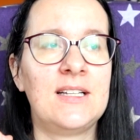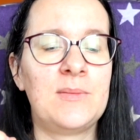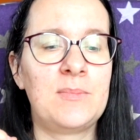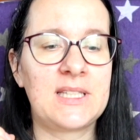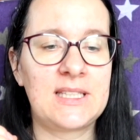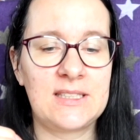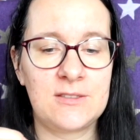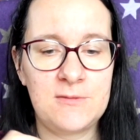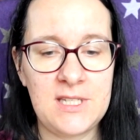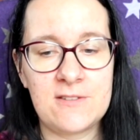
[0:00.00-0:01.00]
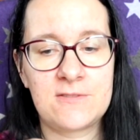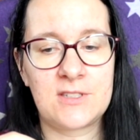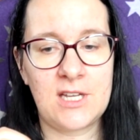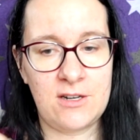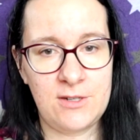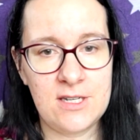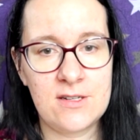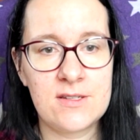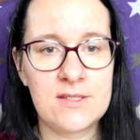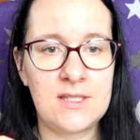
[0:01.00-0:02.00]
But we have
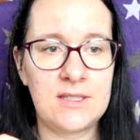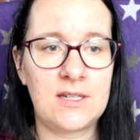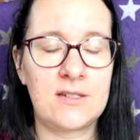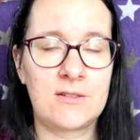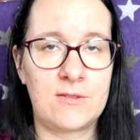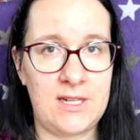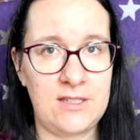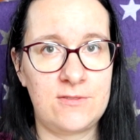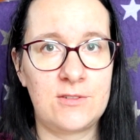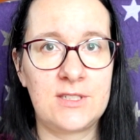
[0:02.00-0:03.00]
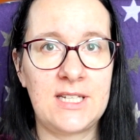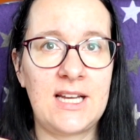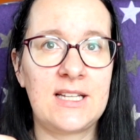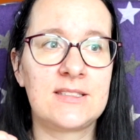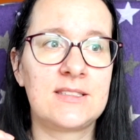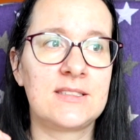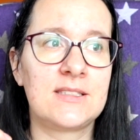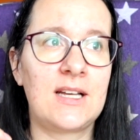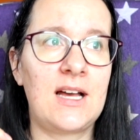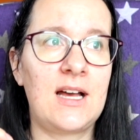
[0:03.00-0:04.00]
carriers that are great for that.
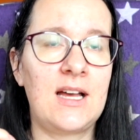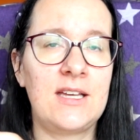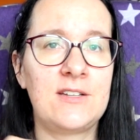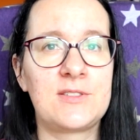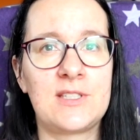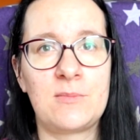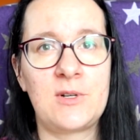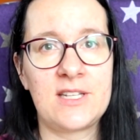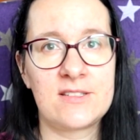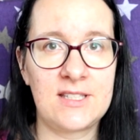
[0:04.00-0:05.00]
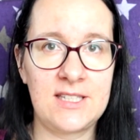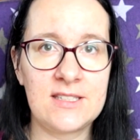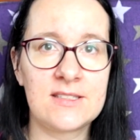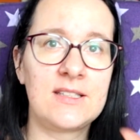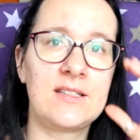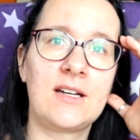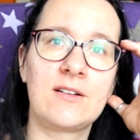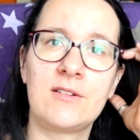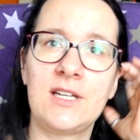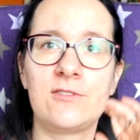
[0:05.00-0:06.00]
I have some ring slings that are
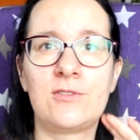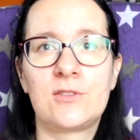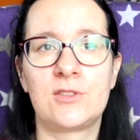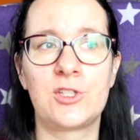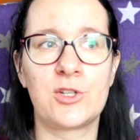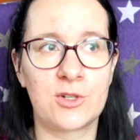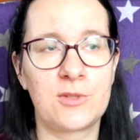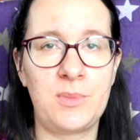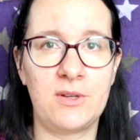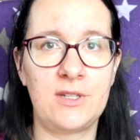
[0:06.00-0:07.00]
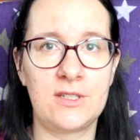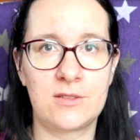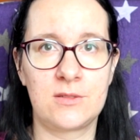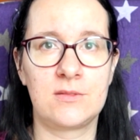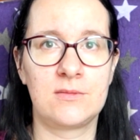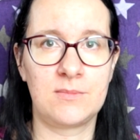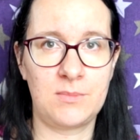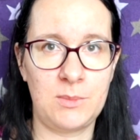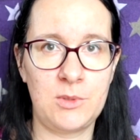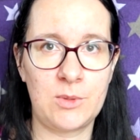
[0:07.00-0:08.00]
great for short period
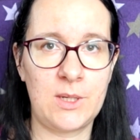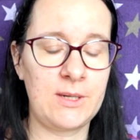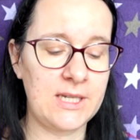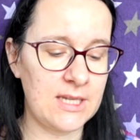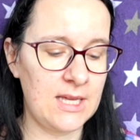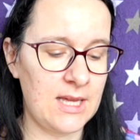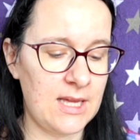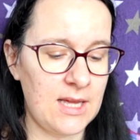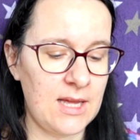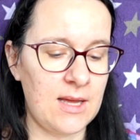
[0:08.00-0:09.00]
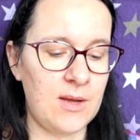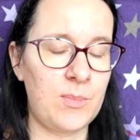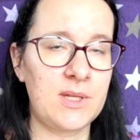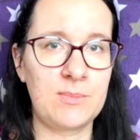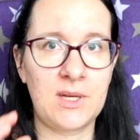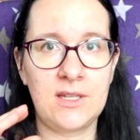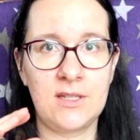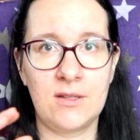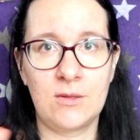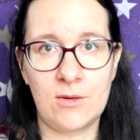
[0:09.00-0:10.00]
baby wearing. But
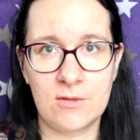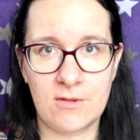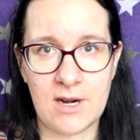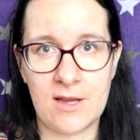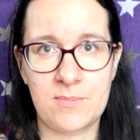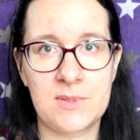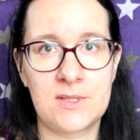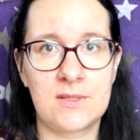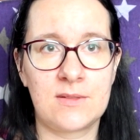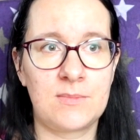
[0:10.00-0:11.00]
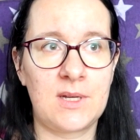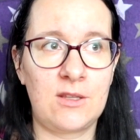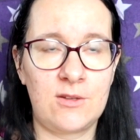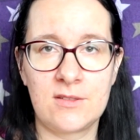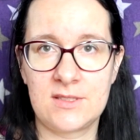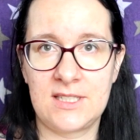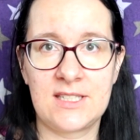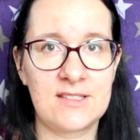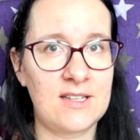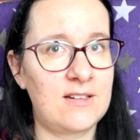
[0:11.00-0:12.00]
my long wraps, my long
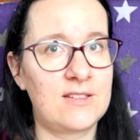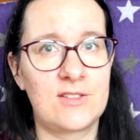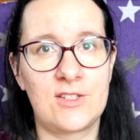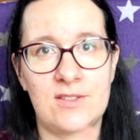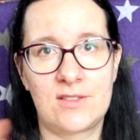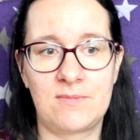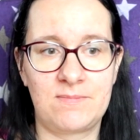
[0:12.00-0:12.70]
slings are just,